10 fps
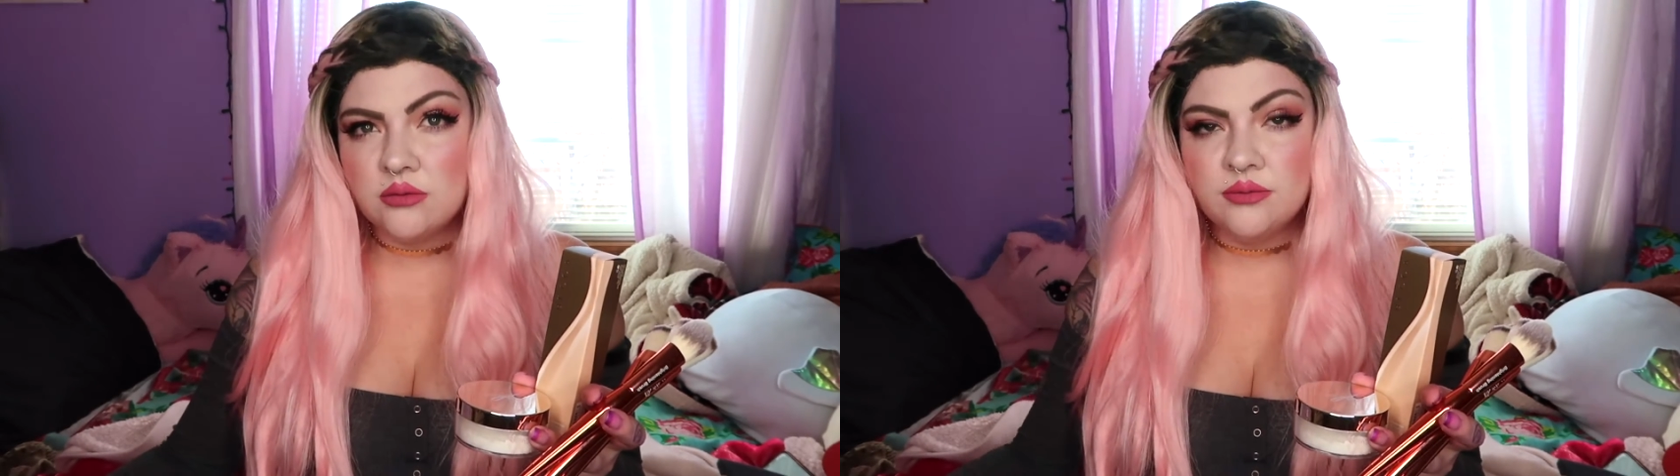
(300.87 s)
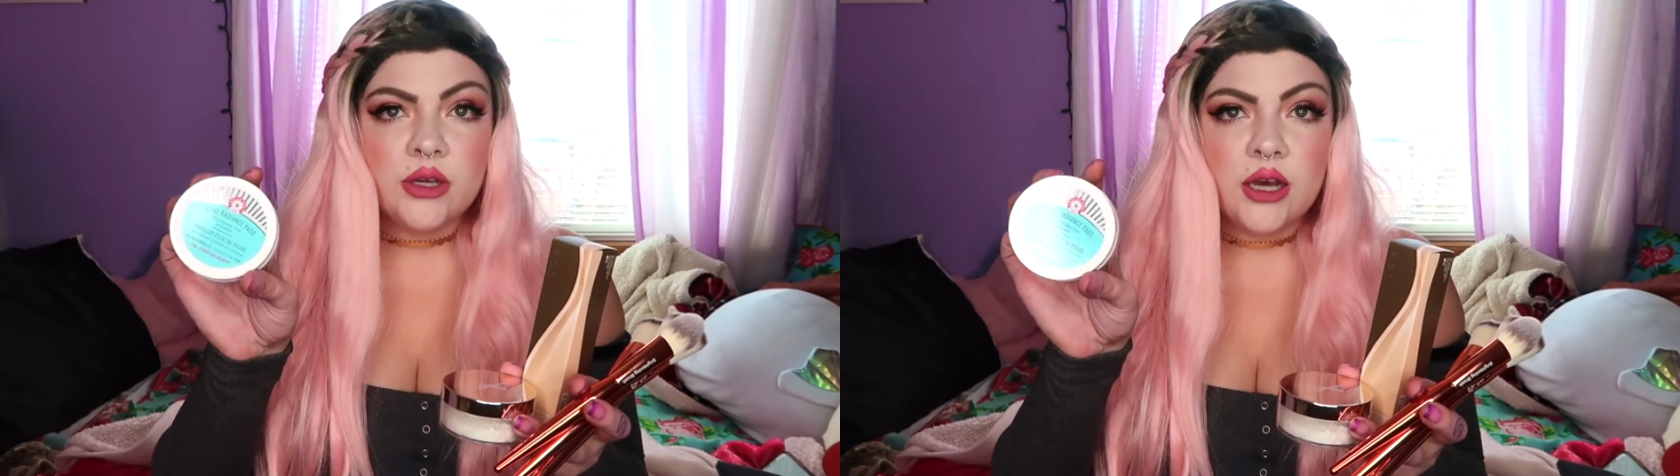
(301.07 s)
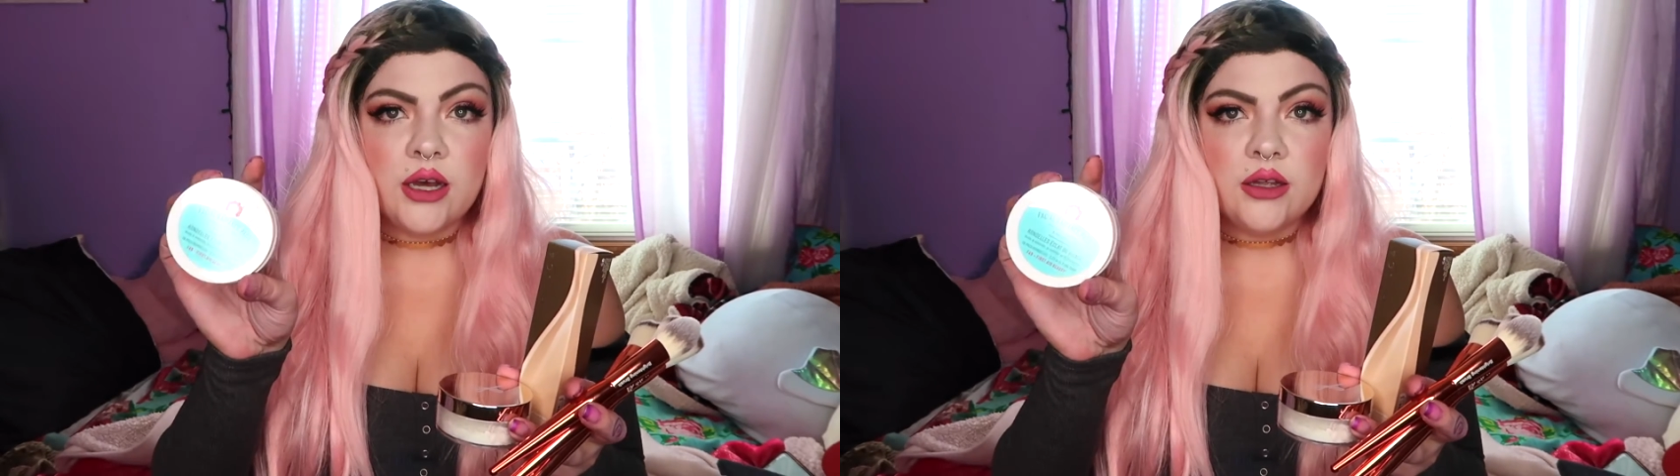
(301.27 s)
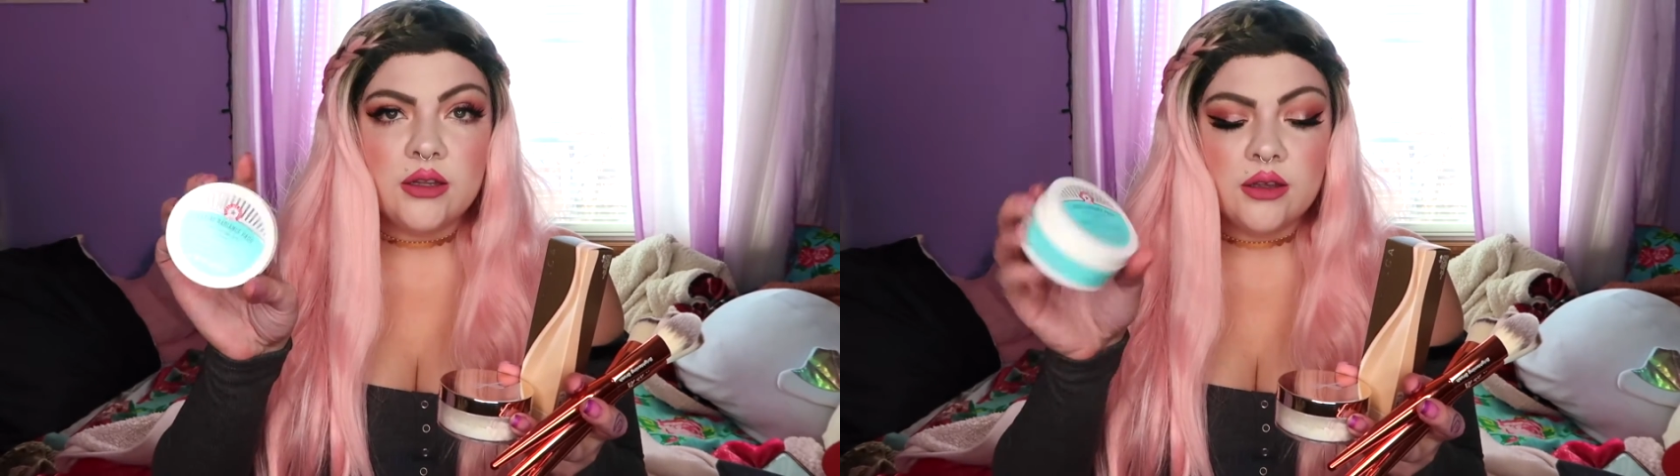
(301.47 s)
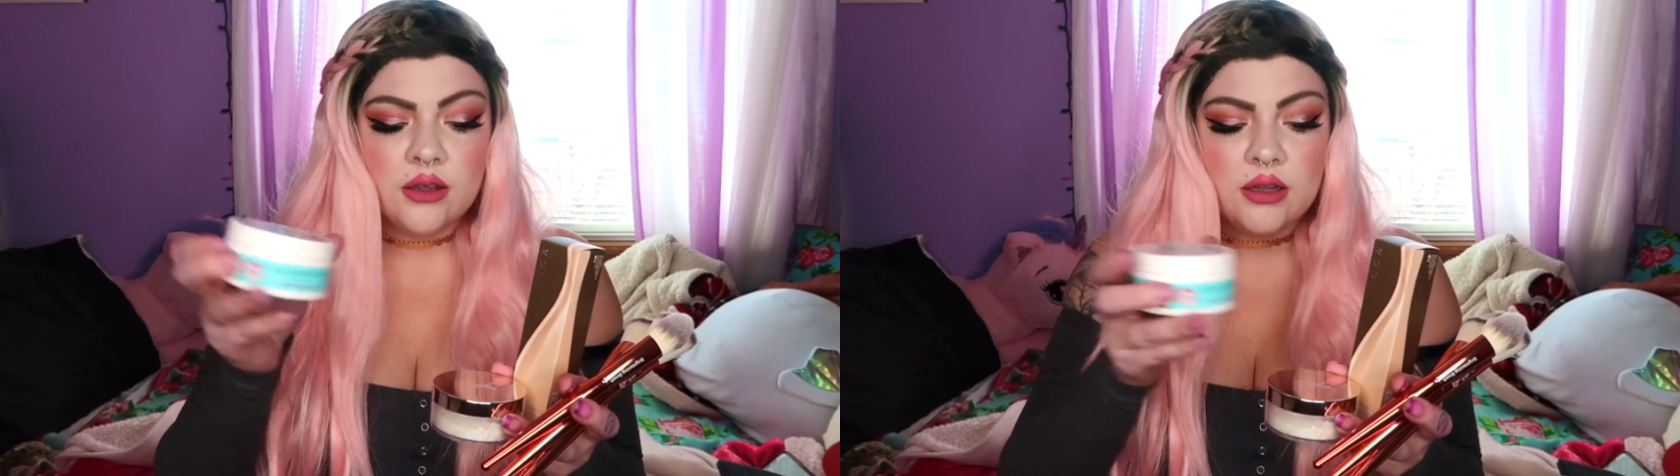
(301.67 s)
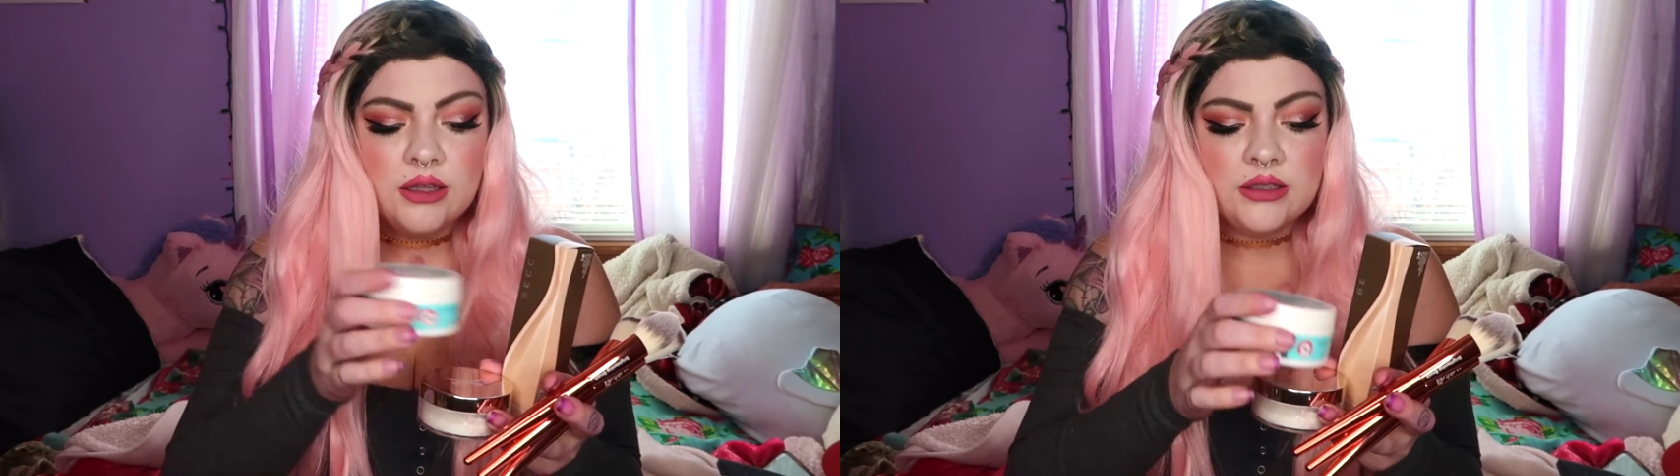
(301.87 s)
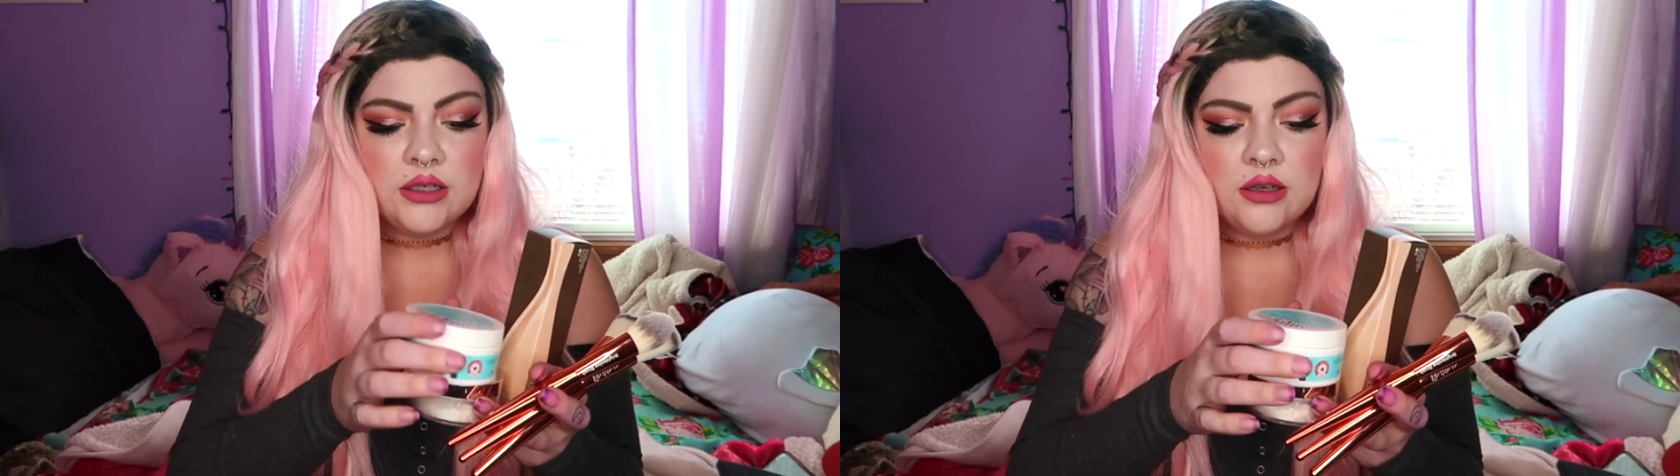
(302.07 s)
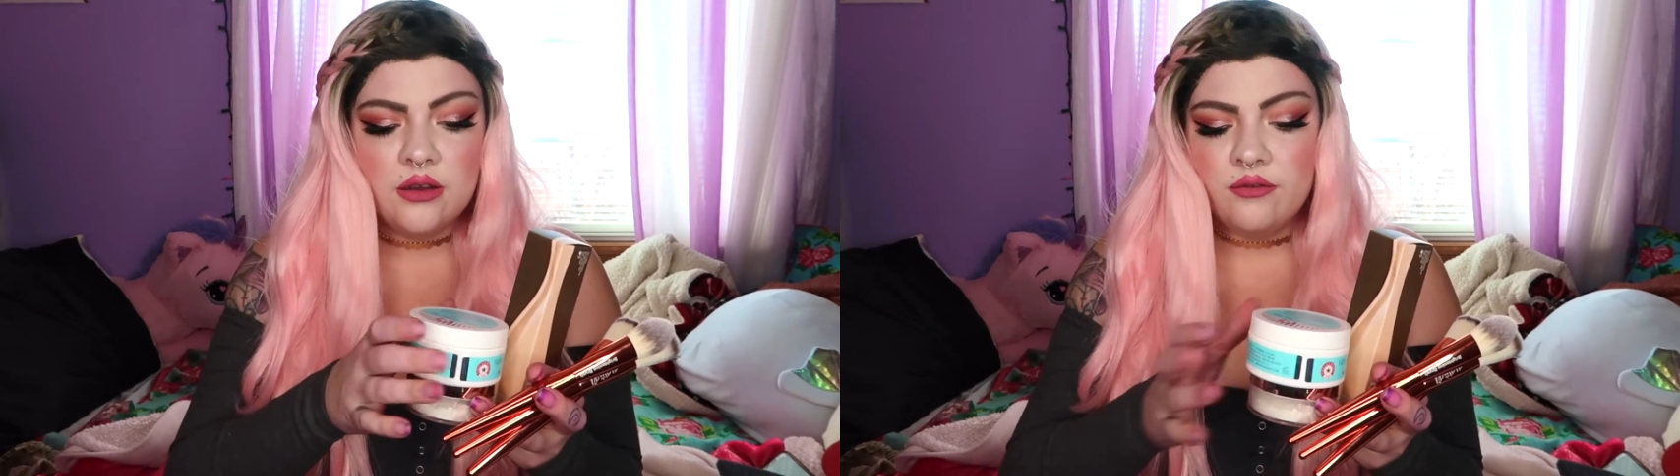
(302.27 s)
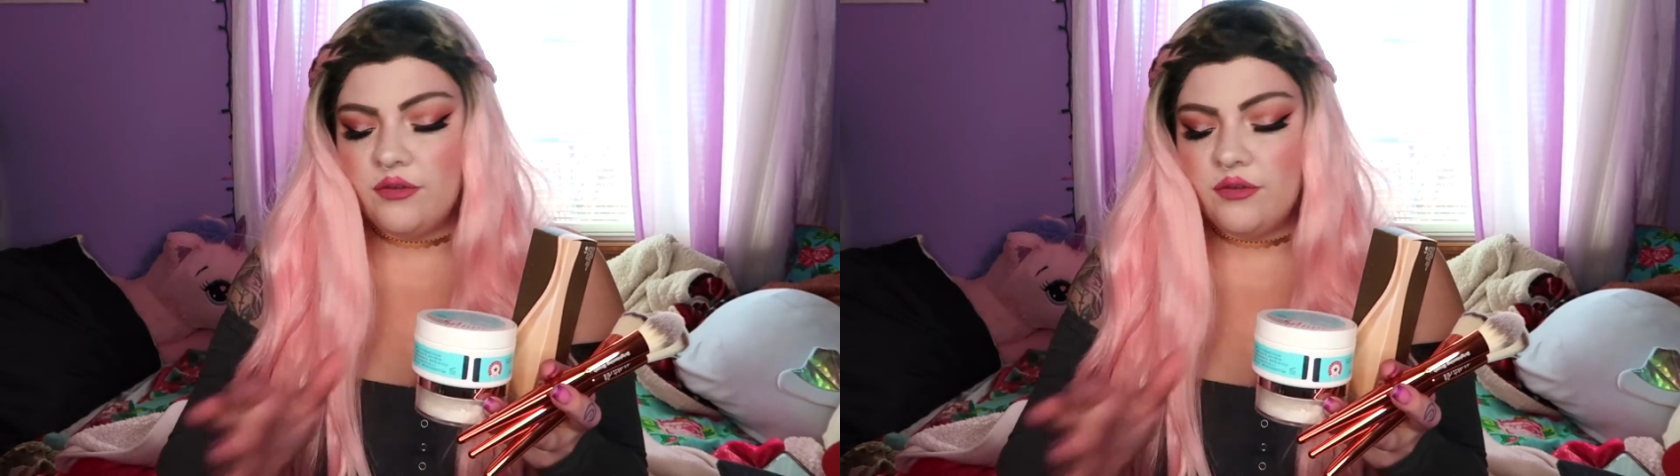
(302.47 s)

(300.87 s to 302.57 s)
We got cleansing